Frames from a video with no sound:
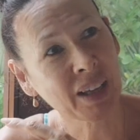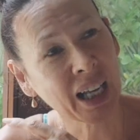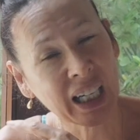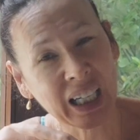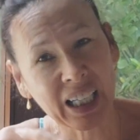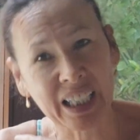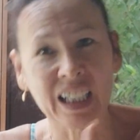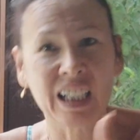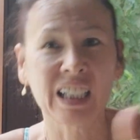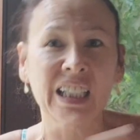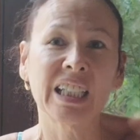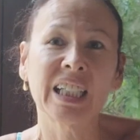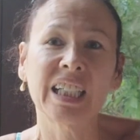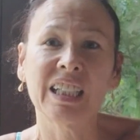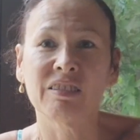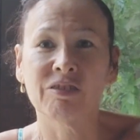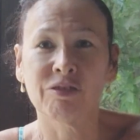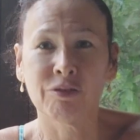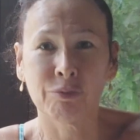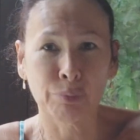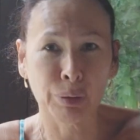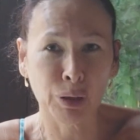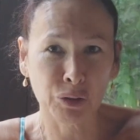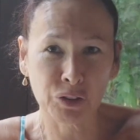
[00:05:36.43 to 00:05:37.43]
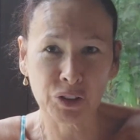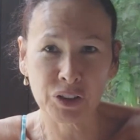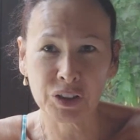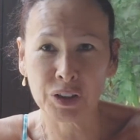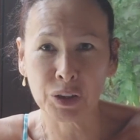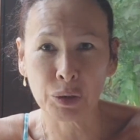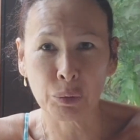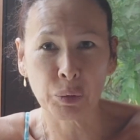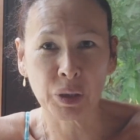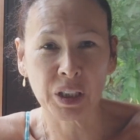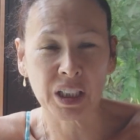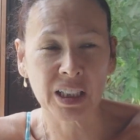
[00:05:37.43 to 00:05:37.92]
like a leaf blown
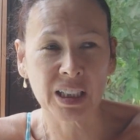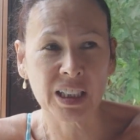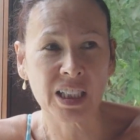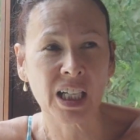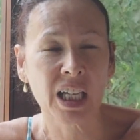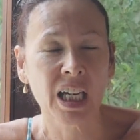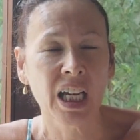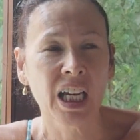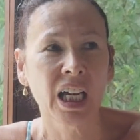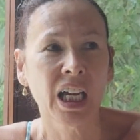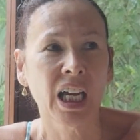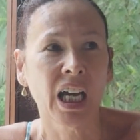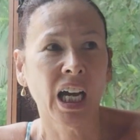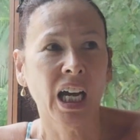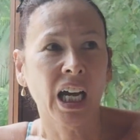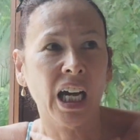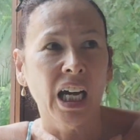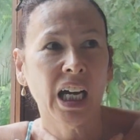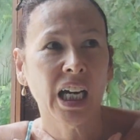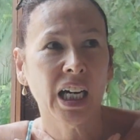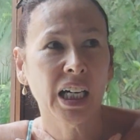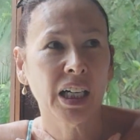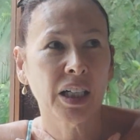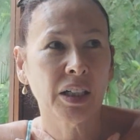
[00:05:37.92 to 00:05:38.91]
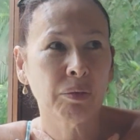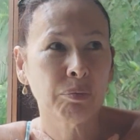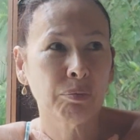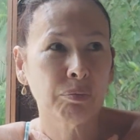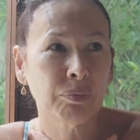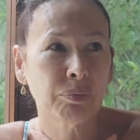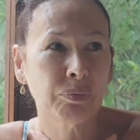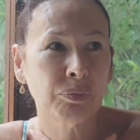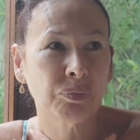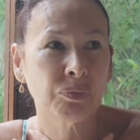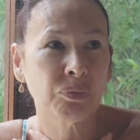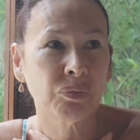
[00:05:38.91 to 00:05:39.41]
in the wind
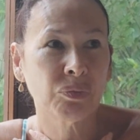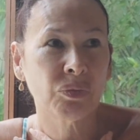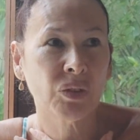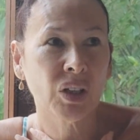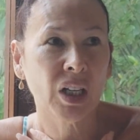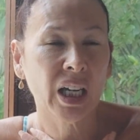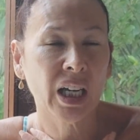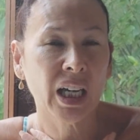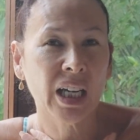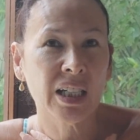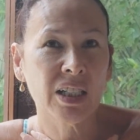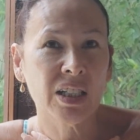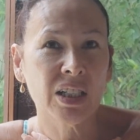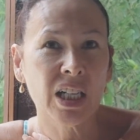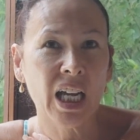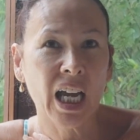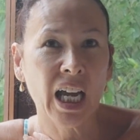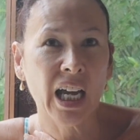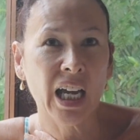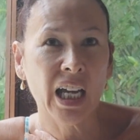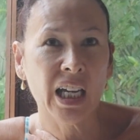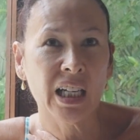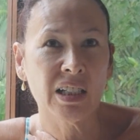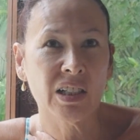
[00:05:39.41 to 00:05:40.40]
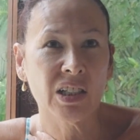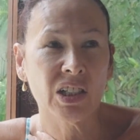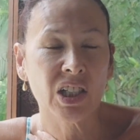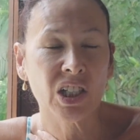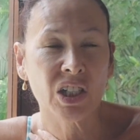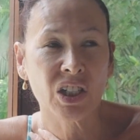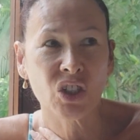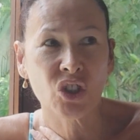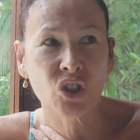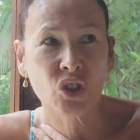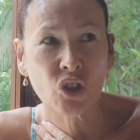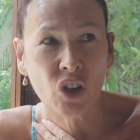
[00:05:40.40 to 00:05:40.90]
um, and, and
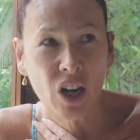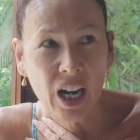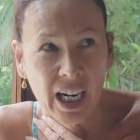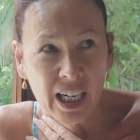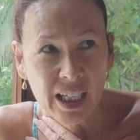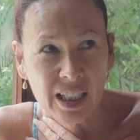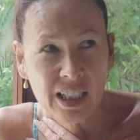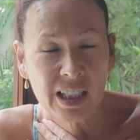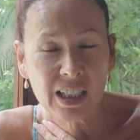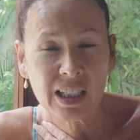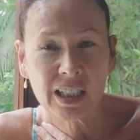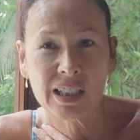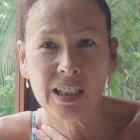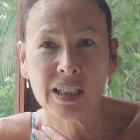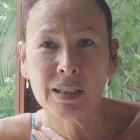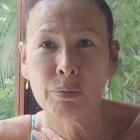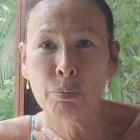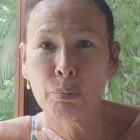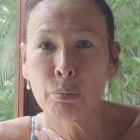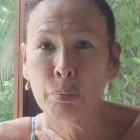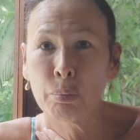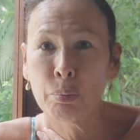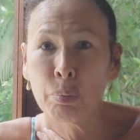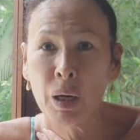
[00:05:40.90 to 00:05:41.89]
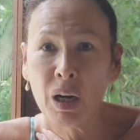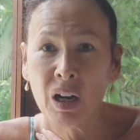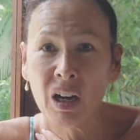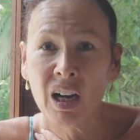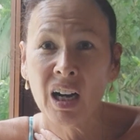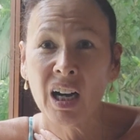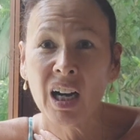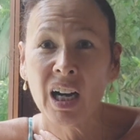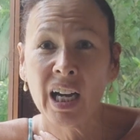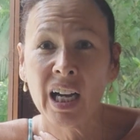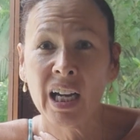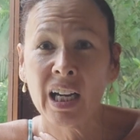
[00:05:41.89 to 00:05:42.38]
distracted
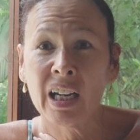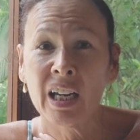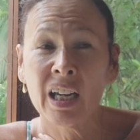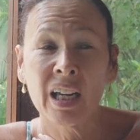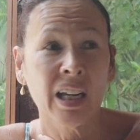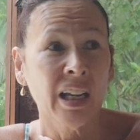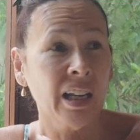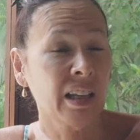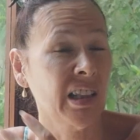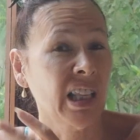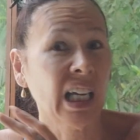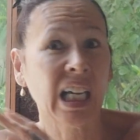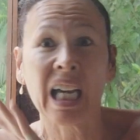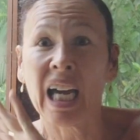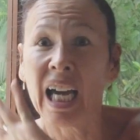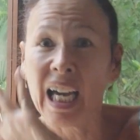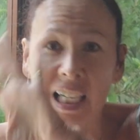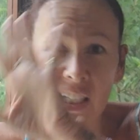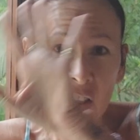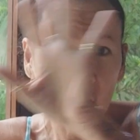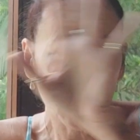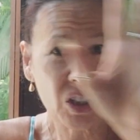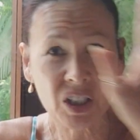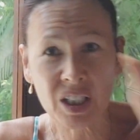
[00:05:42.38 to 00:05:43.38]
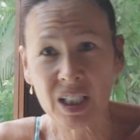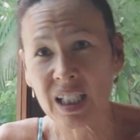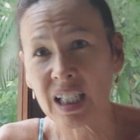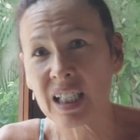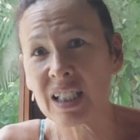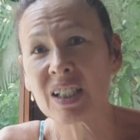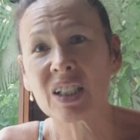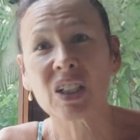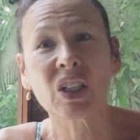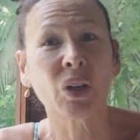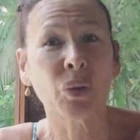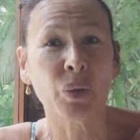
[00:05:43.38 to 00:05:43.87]
by the chaos
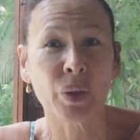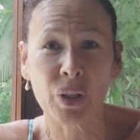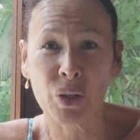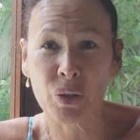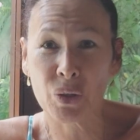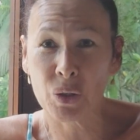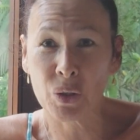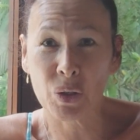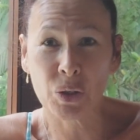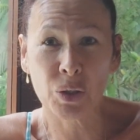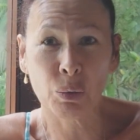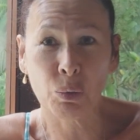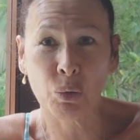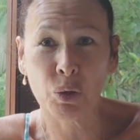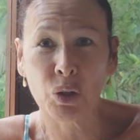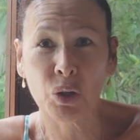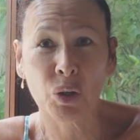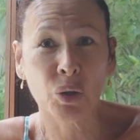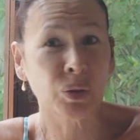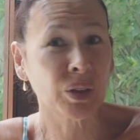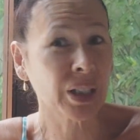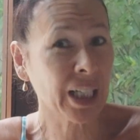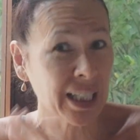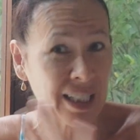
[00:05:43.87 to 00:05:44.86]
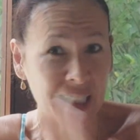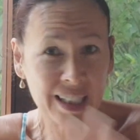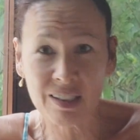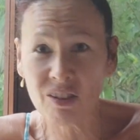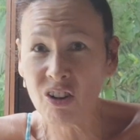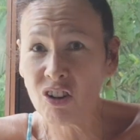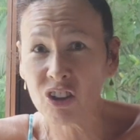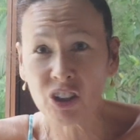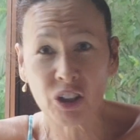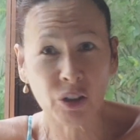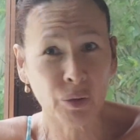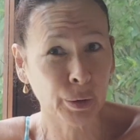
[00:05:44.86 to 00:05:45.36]
that's going on in the world. That's
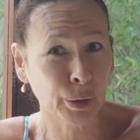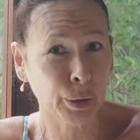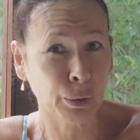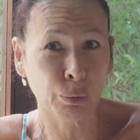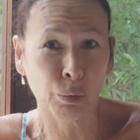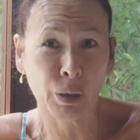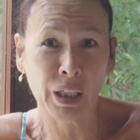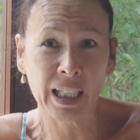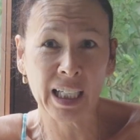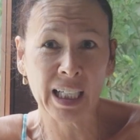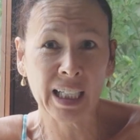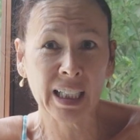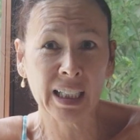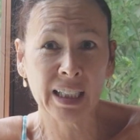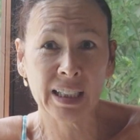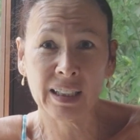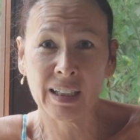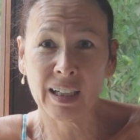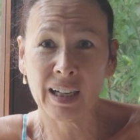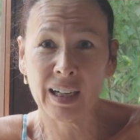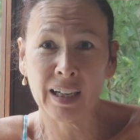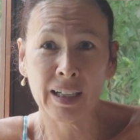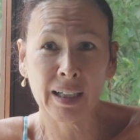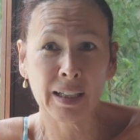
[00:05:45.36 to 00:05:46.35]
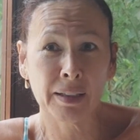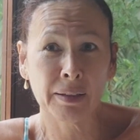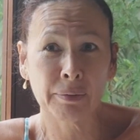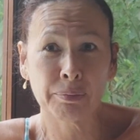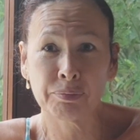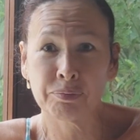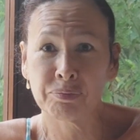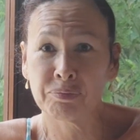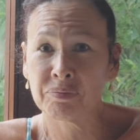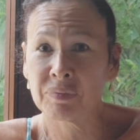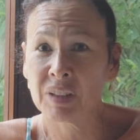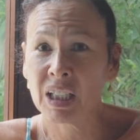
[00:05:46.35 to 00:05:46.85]
not going away.
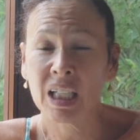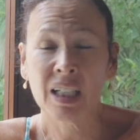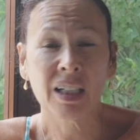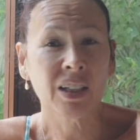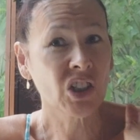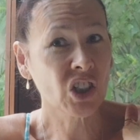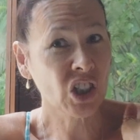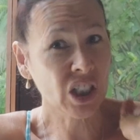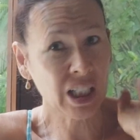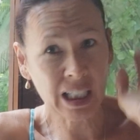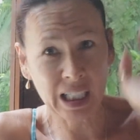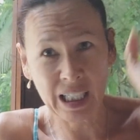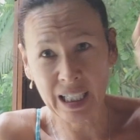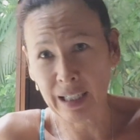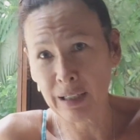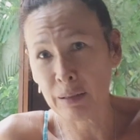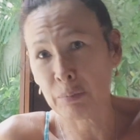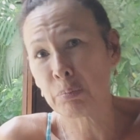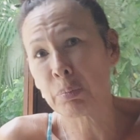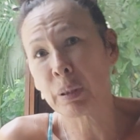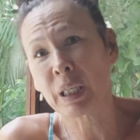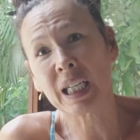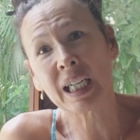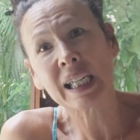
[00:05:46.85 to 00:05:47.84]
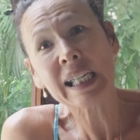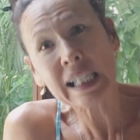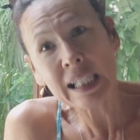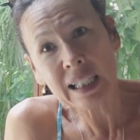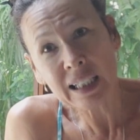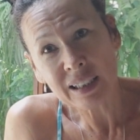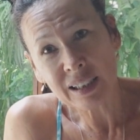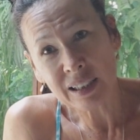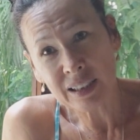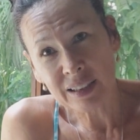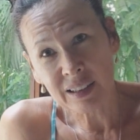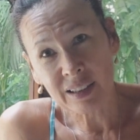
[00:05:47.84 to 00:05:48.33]
Um, just let it
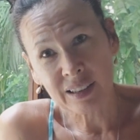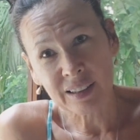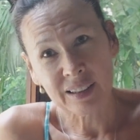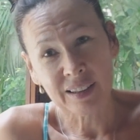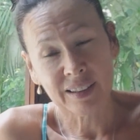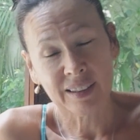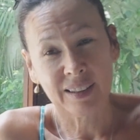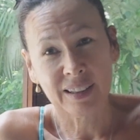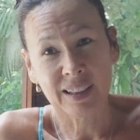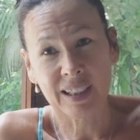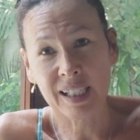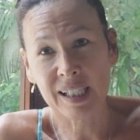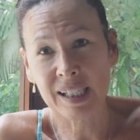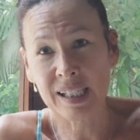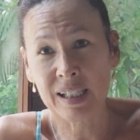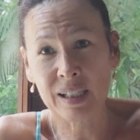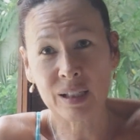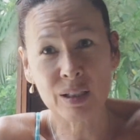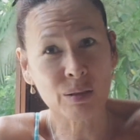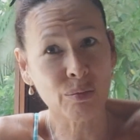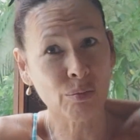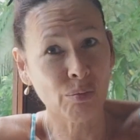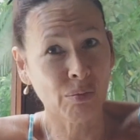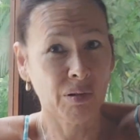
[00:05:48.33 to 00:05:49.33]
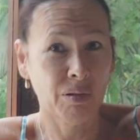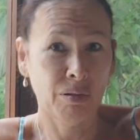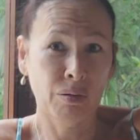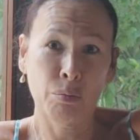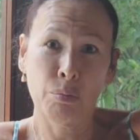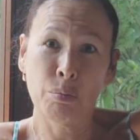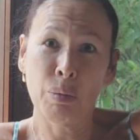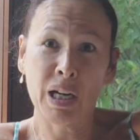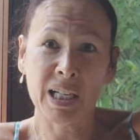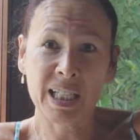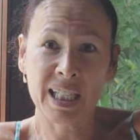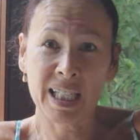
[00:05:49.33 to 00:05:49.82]
be, is
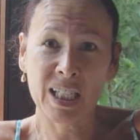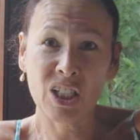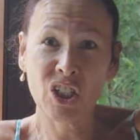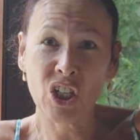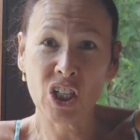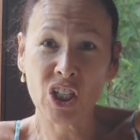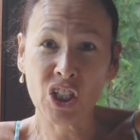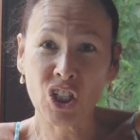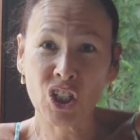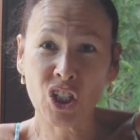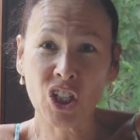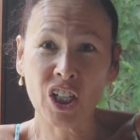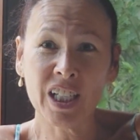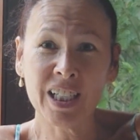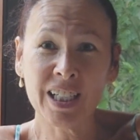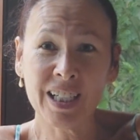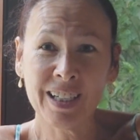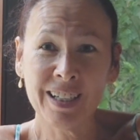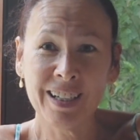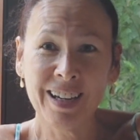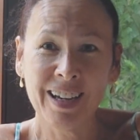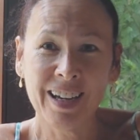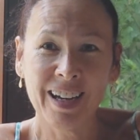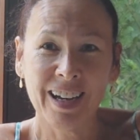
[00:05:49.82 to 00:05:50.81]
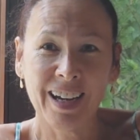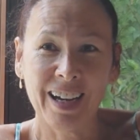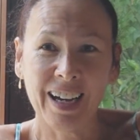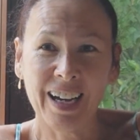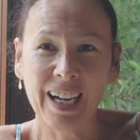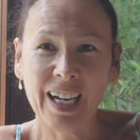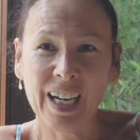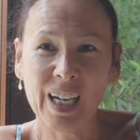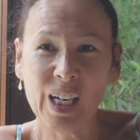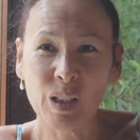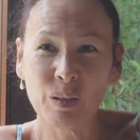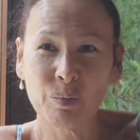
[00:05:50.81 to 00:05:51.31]
my suggestion.
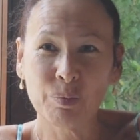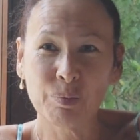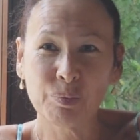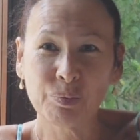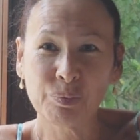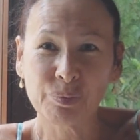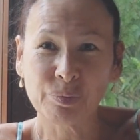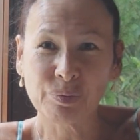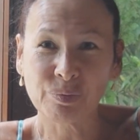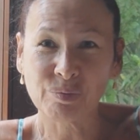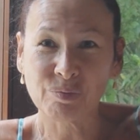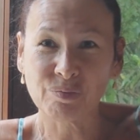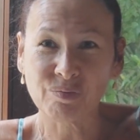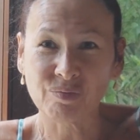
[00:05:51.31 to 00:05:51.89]
Um,